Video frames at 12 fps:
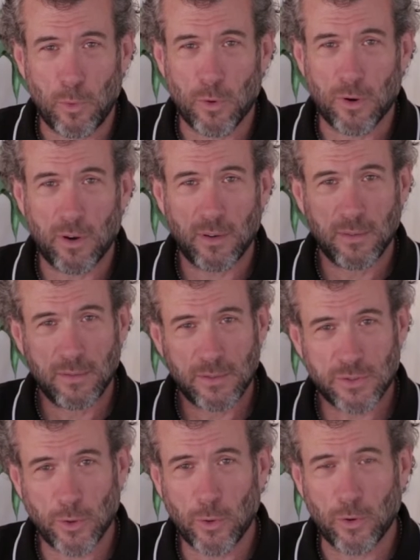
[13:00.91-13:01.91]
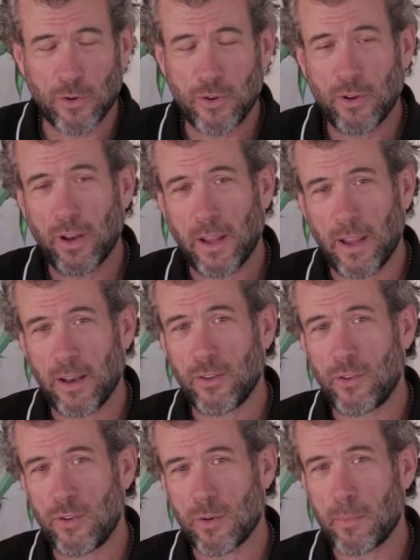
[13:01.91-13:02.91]
more solar you're going to get
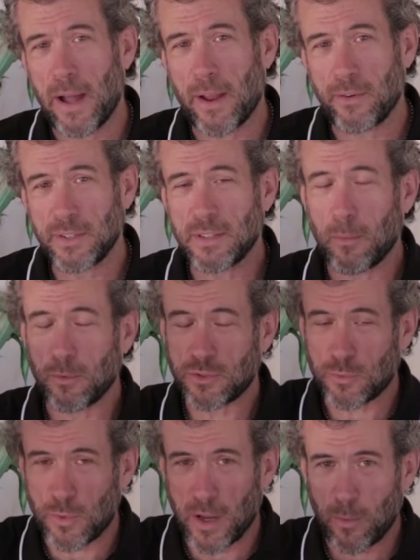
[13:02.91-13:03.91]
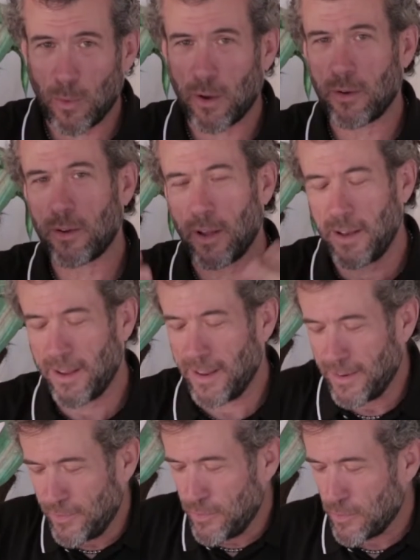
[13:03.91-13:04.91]
into your batteries, how much rainwater you're going to
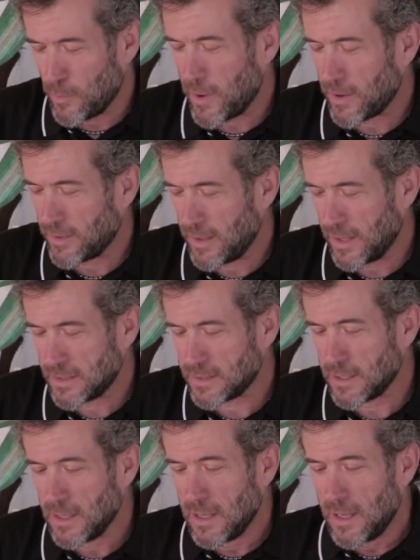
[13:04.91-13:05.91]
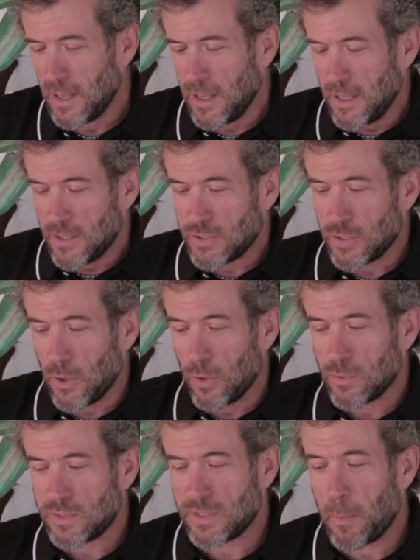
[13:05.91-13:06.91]
get into your water tanks.
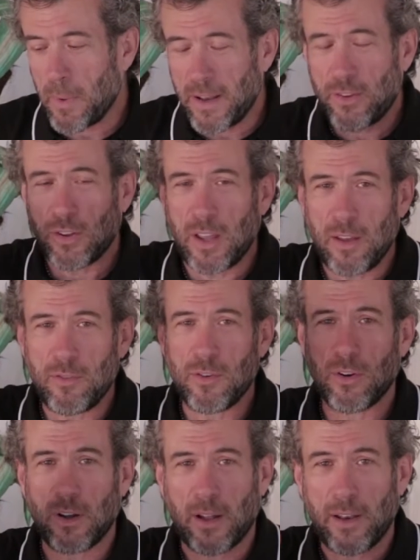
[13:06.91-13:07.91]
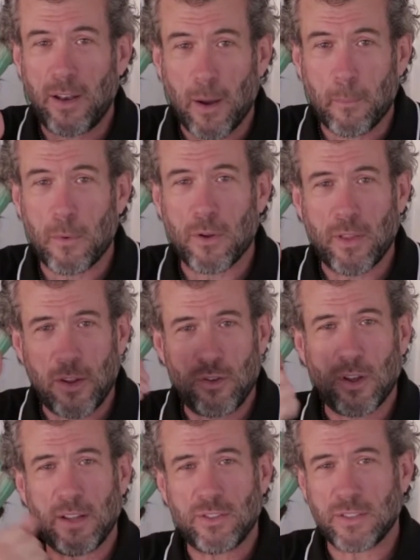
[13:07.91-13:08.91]
So somebody to give you a number that
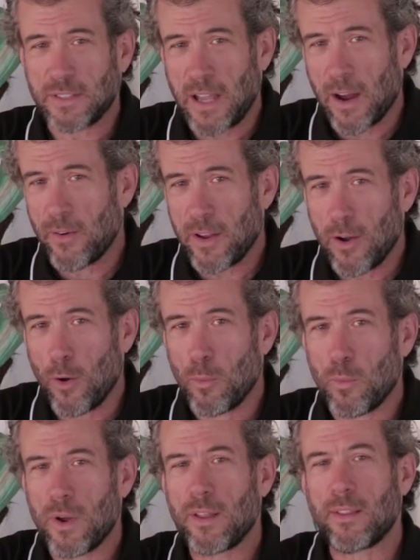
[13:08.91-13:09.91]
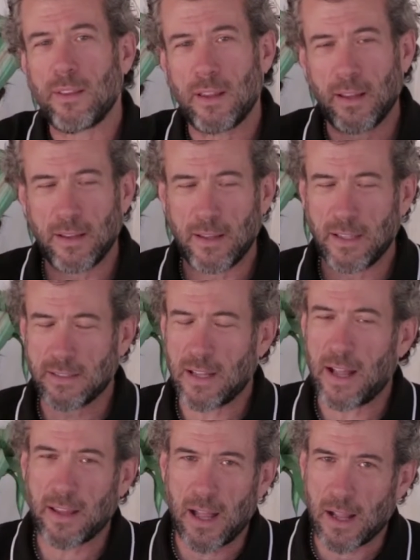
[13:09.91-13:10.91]
you can just carry home with, it's
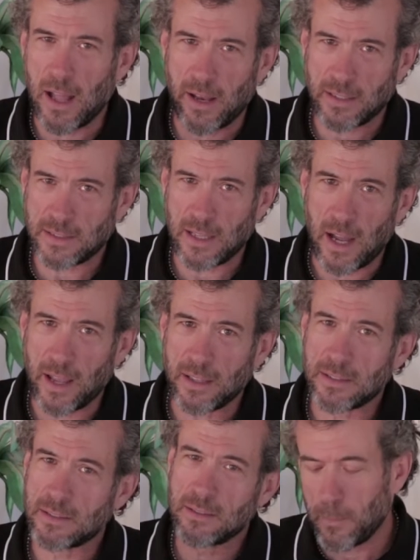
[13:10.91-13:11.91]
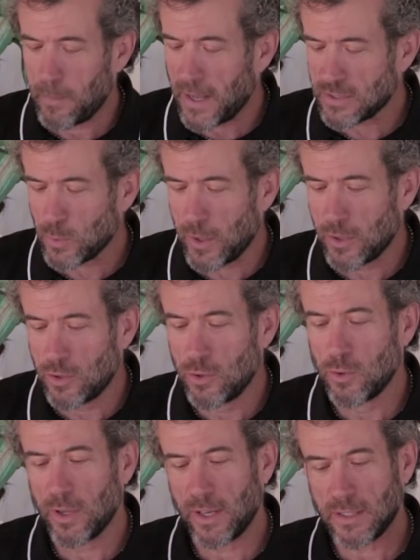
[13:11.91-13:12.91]
not that kind of science. The best way to
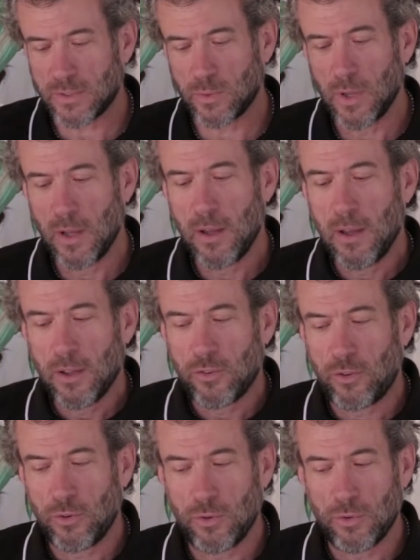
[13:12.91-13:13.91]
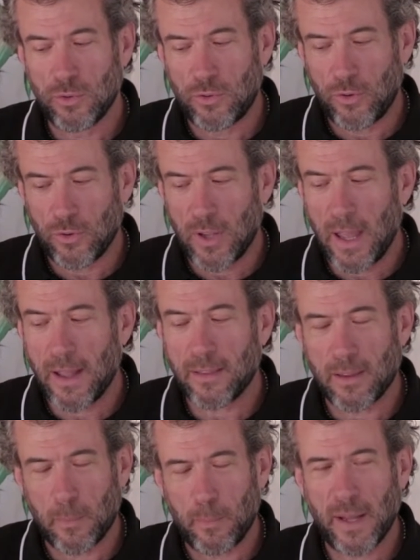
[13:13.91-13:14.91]
do it is to
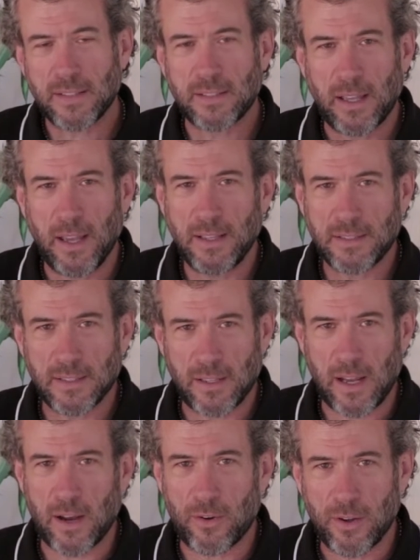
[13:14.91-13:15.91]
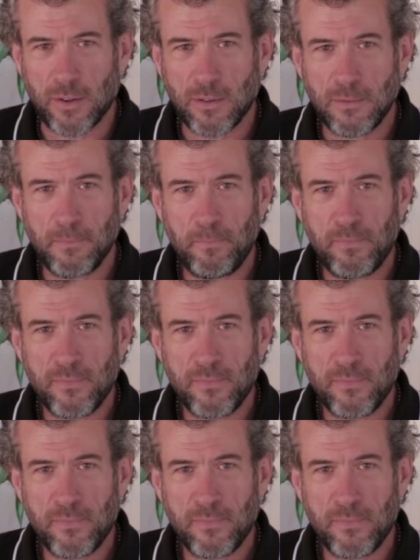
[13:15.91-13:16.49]
get the best case scenario